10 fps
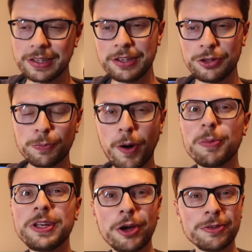you
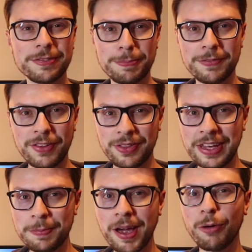probably noticed a bit of a
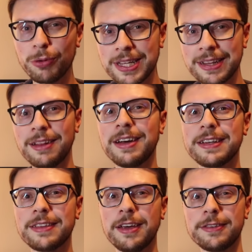theme here. I really
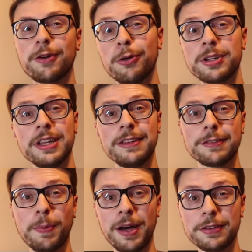like the historically
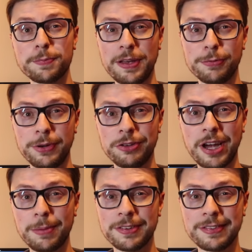inspired Space Marine
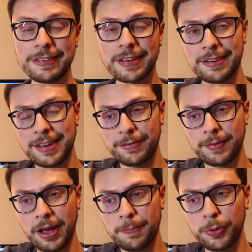chapters. These guys have,
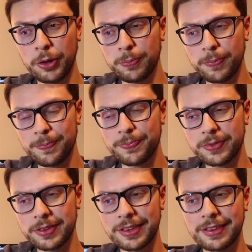but
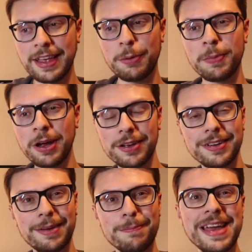they were
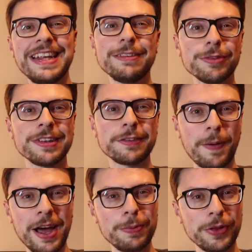medieval
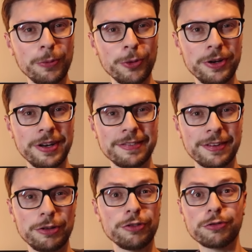inspired, but they weren't
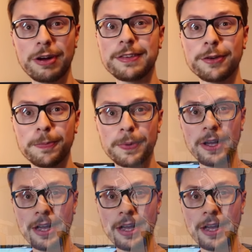necessarily straight up